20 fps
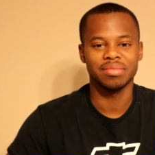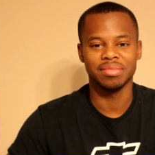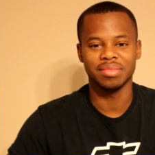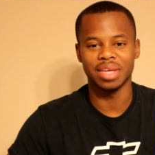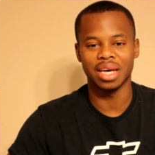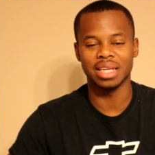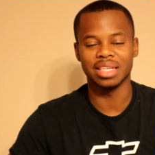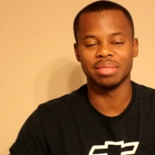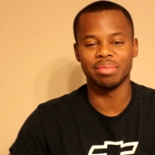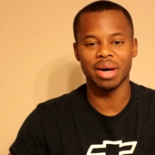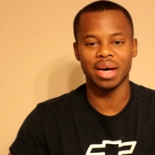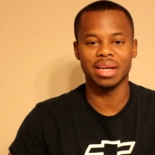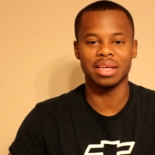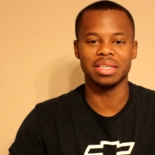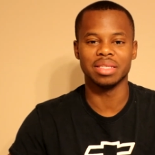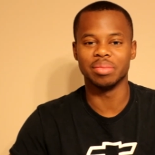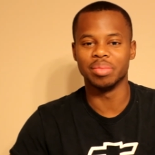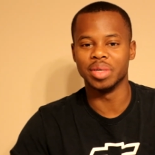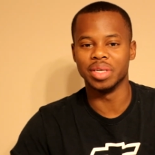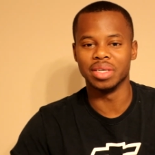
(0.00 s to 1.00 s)
I just buy
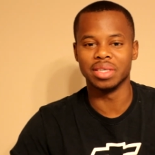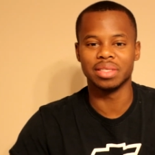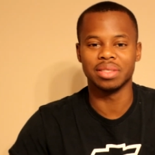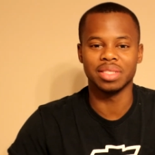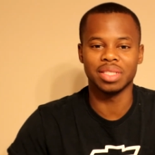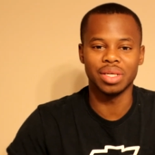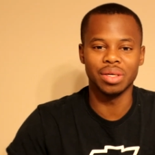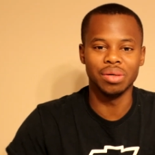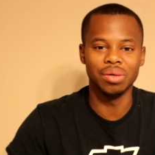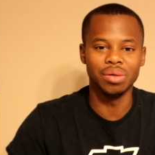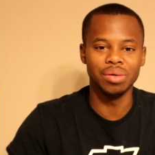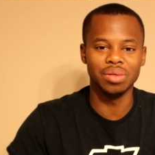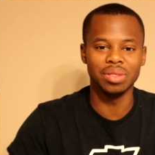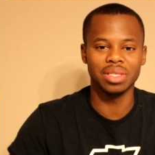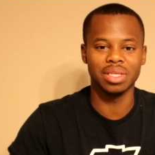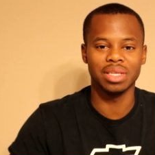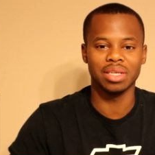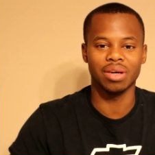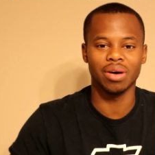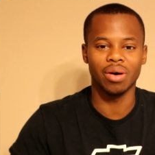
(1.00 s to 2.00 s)
these books and tools
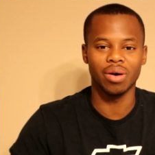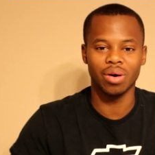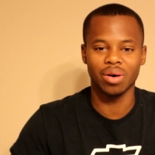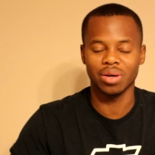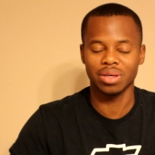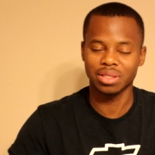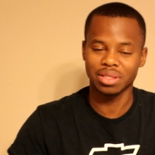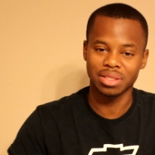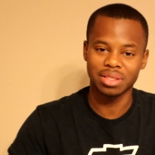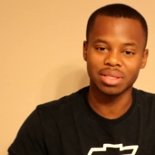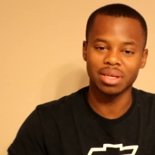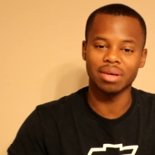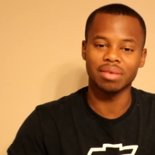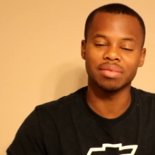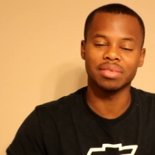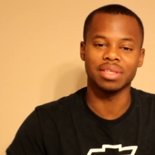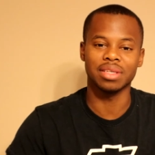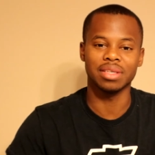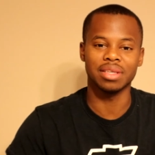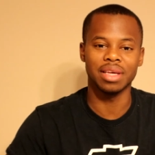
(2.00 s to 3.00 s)
and cars and stuff
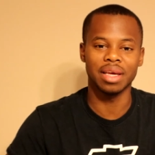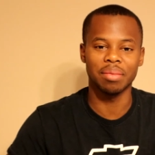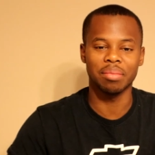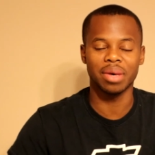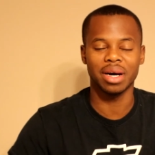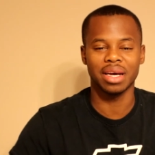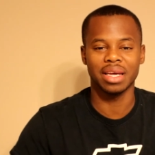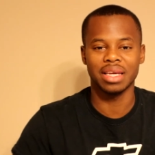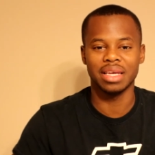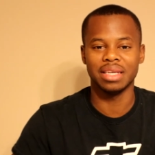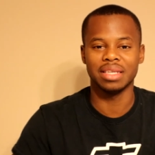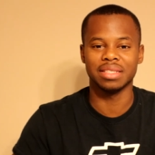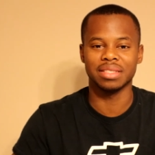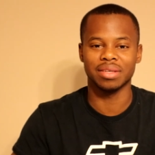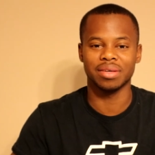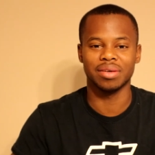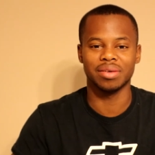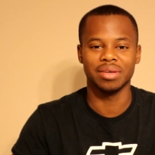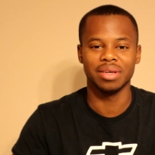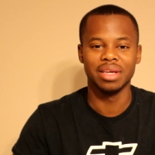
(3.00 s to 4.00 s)
to get my hands
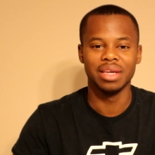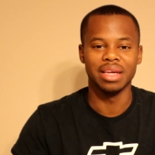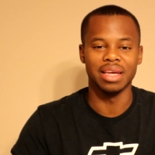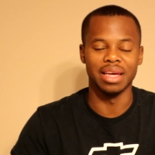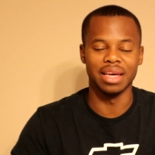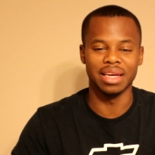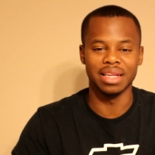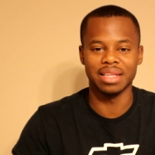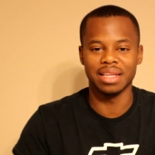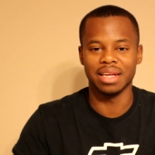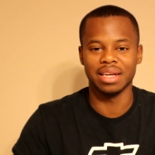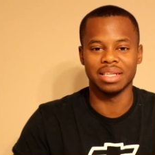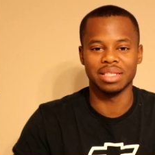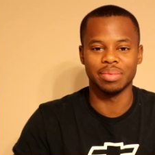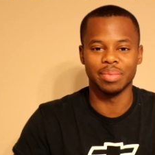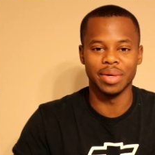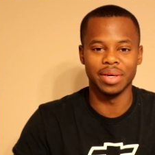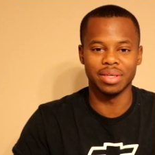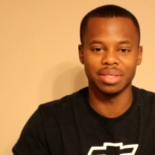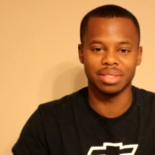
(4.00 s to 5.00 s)
on and get that
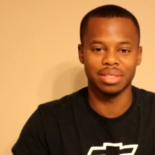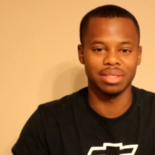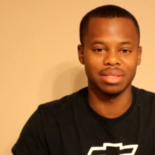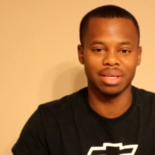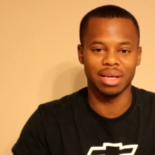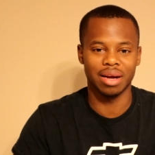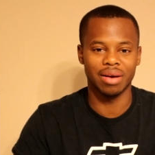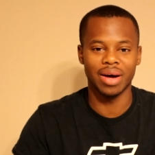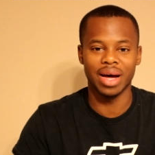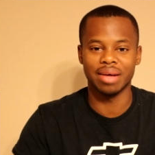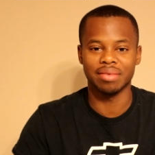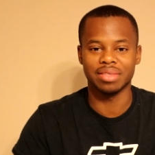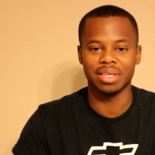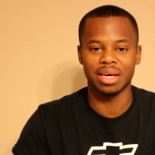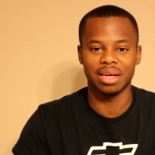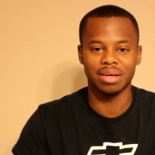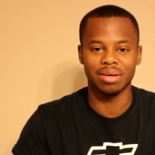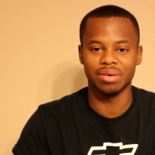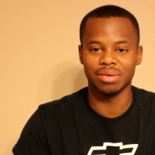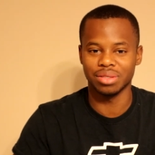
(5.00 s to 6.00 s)
experience, because I don't have
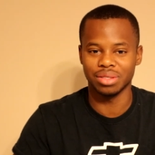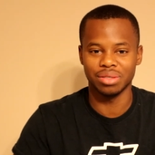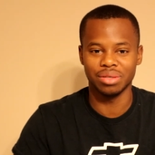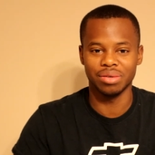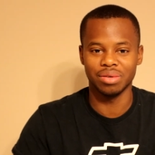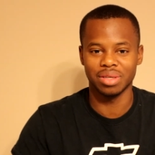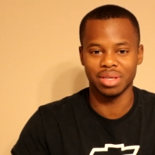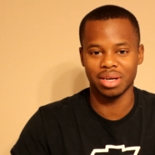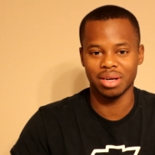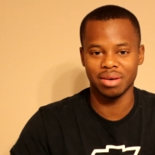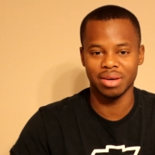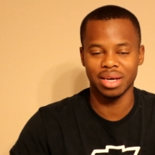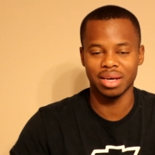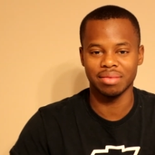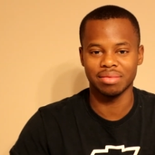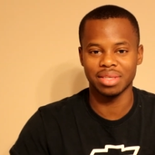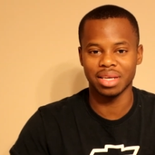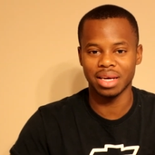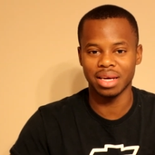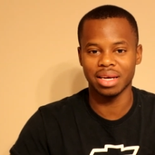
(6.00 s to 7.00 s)
time to go to school and I don't
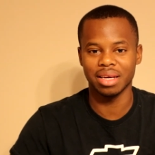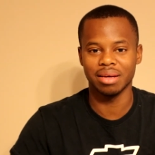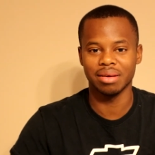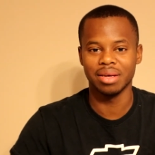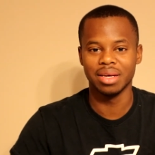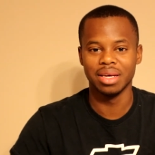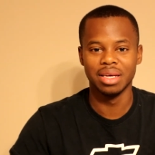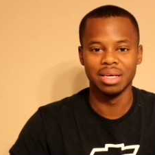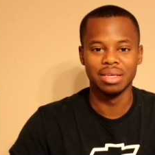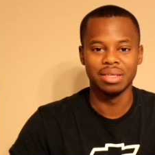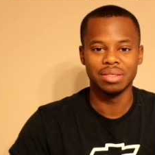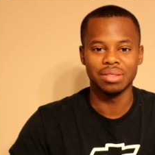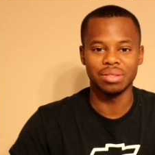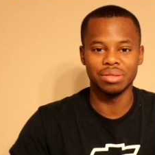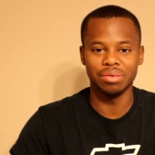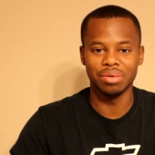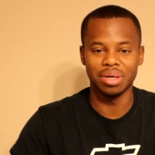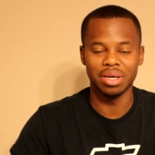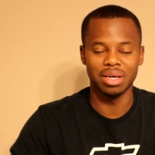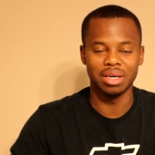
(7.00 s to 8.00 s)
have time
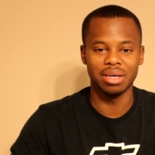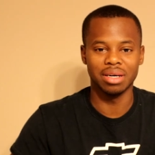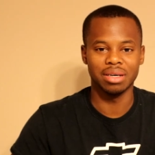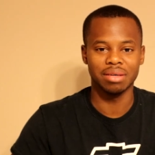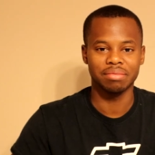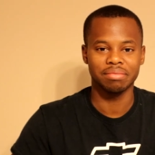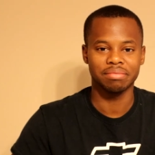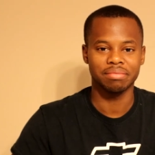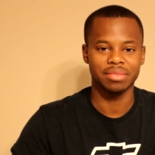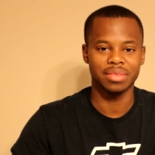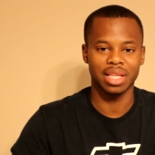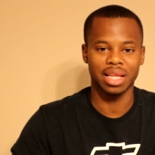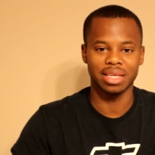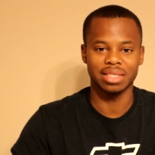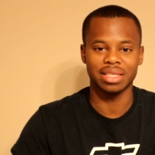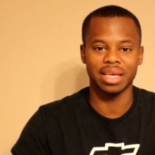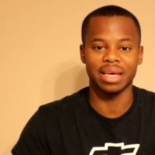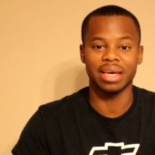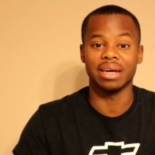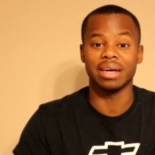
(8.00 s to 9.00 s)
to
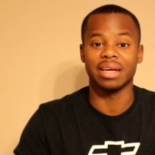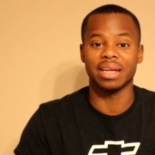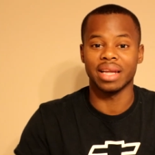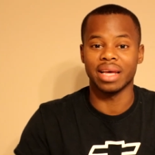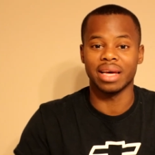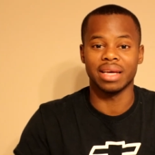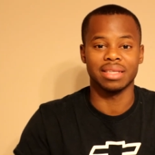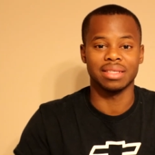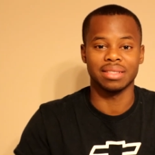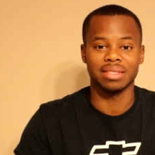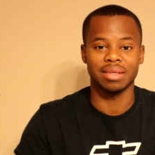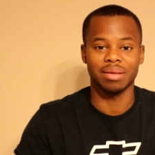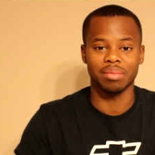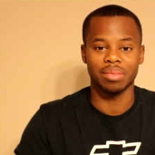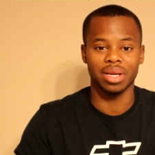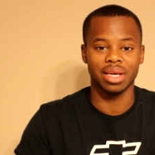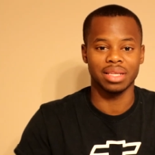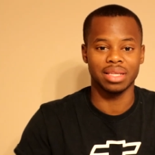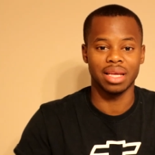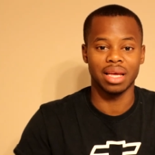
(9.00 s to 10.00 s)
take a class or something
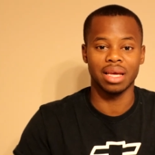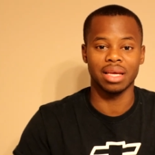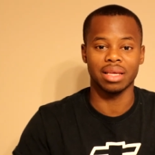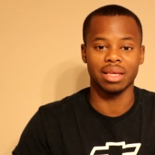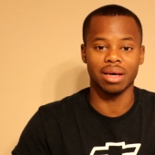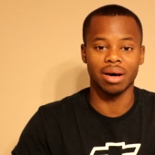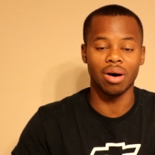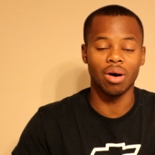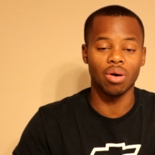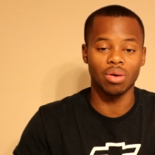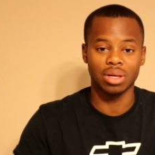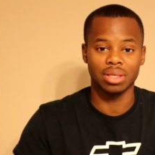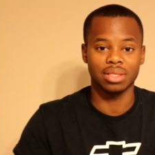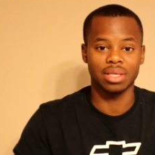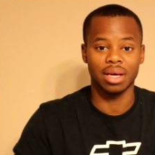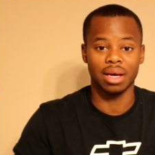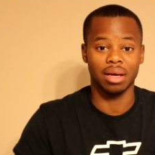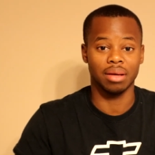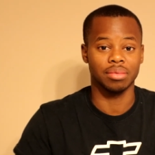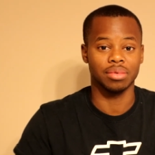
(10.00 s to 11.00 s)
like that all the
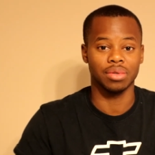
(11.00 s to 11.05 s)
time.